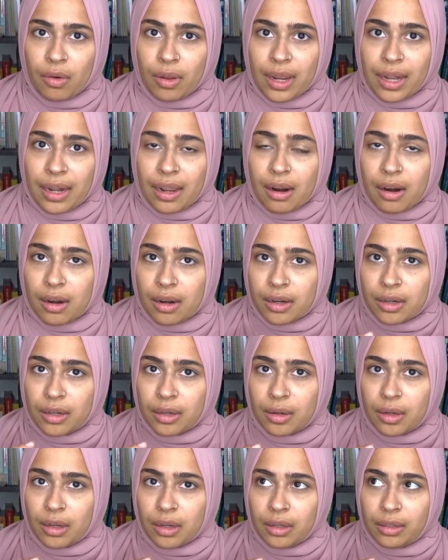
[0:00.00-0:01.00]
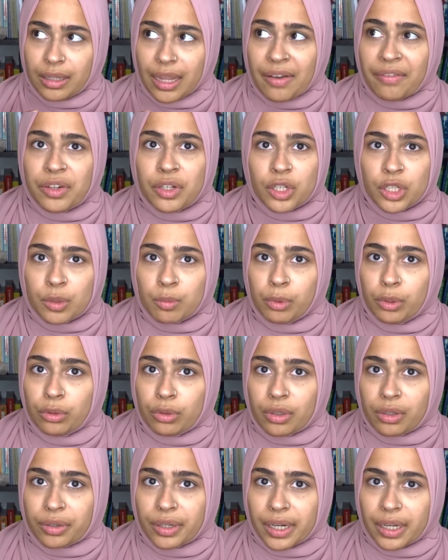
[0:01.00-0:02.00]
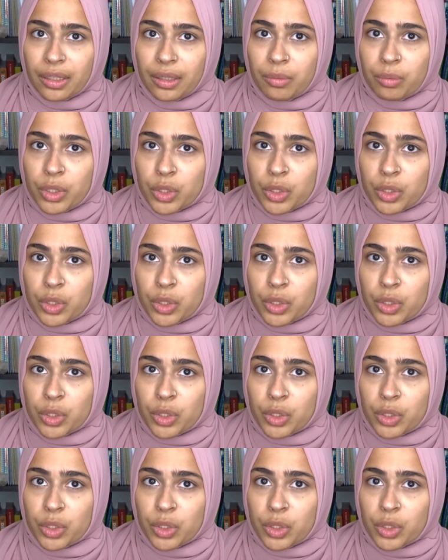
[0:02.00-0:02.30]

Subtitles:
and our Lavender's Blue curriculum,